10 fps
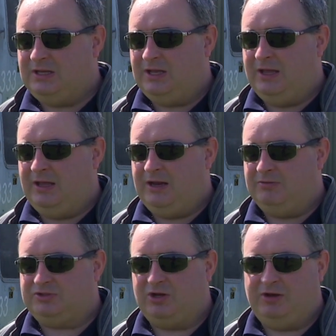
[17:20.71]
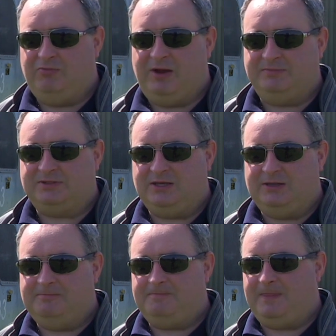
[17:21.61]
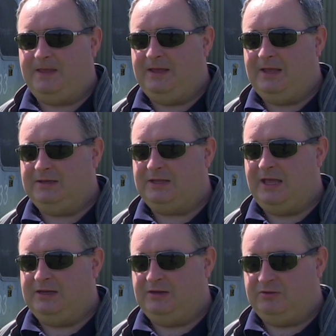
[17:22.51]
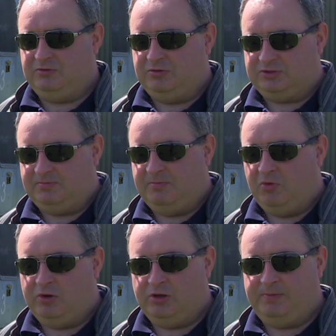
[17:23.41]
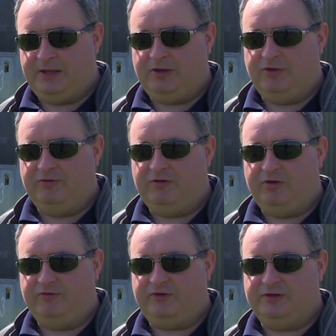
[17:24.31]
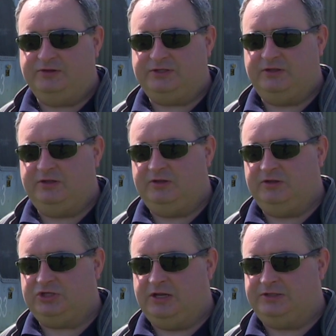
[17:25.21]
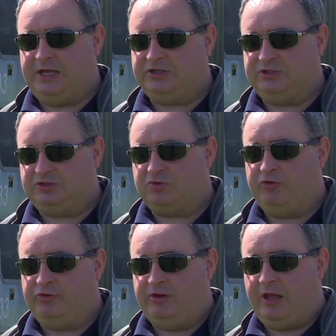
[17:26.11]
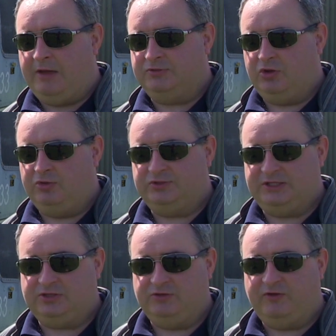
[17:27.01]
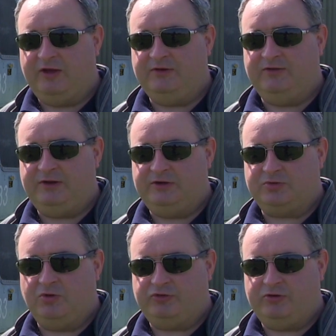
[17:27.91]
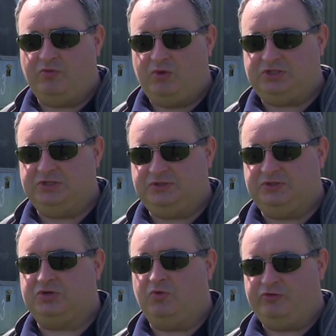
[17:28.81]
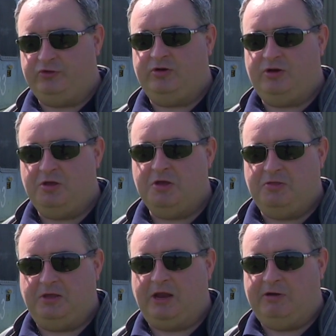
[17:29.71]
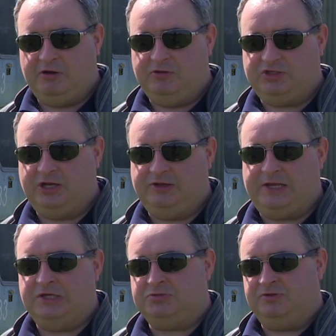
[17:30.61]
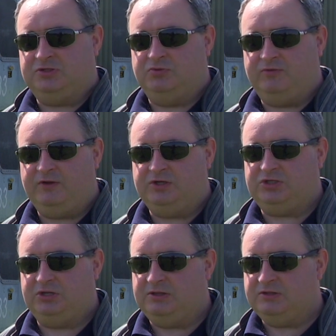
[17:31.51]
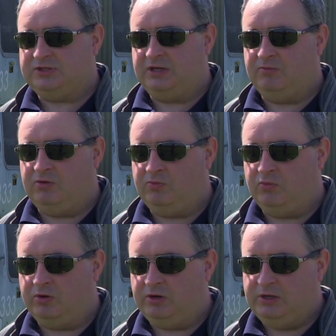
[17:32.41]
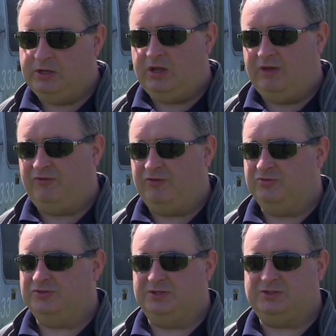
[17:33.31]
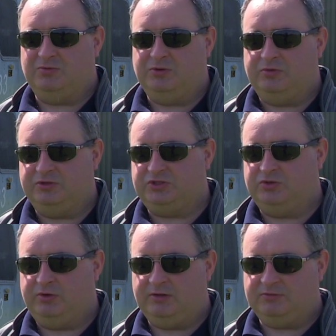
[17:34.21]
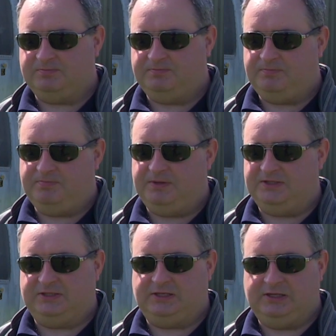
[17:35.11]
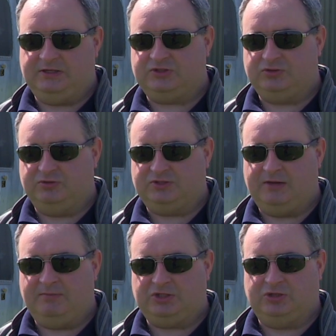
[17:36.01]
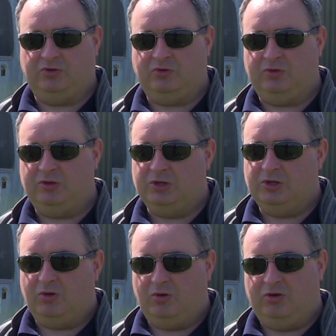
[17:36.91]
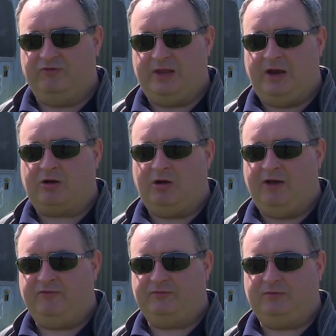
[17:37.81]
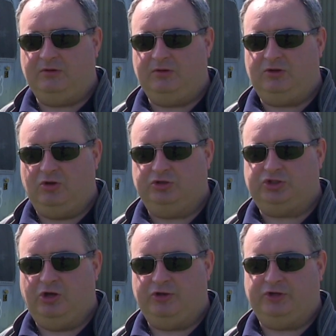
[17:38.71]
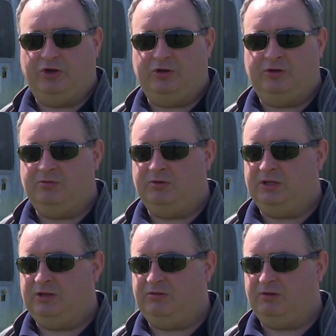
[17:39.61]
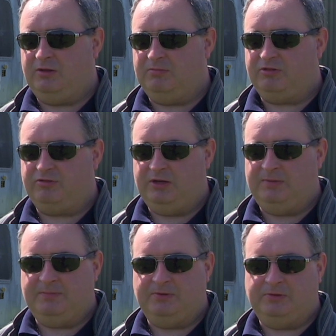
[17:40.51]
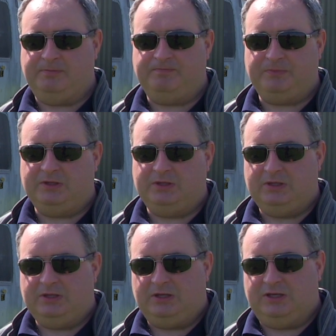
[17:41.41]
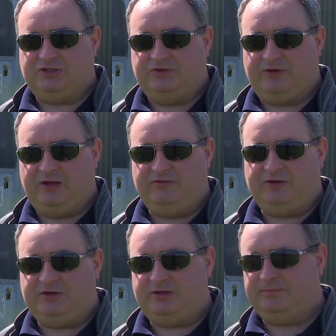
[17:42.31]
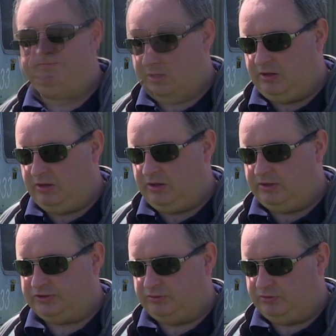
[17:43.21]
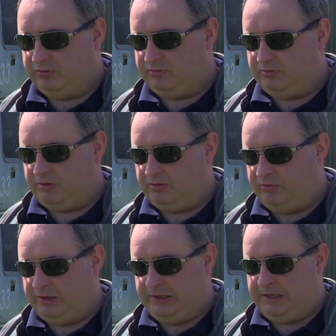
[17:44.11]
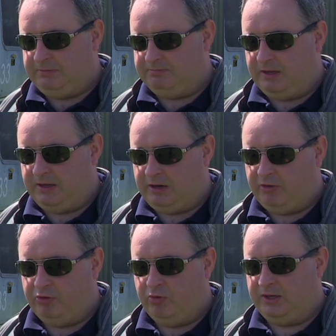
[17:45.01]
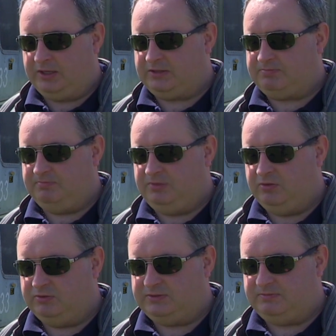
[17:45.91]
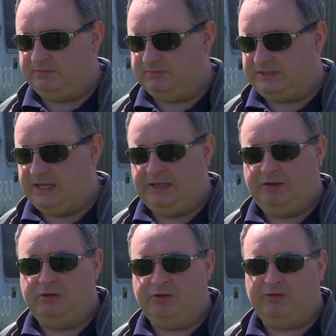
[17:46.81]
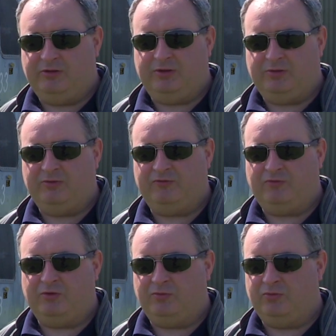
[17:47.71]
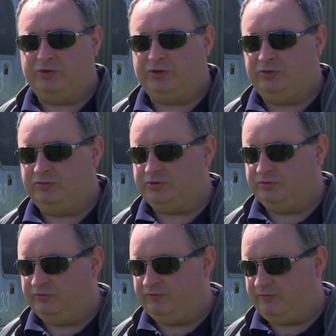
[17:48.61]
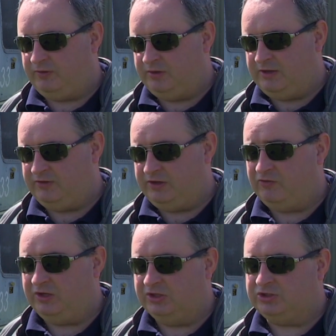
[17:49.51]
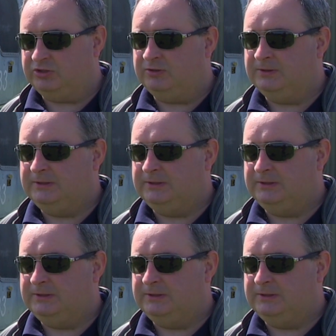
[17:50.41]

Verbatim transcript: uh, and it was down in Ramsgate uh, in Kent, and there was a memorial being un unveiled to the, the Channel Dash, and the squadron that I was on was 825 Naval Air Squadron, which is the squadron that carried out the Channel Dash with the Swordfish in the Second World War. And for those that don't know the story, it was basically a suicide mission. All, all of the aircraft got shot down, and only um, three people uh, survived it. Uh, so, really uh, heroic you know tail uh, you know, of World War II sort of you know naval aviation.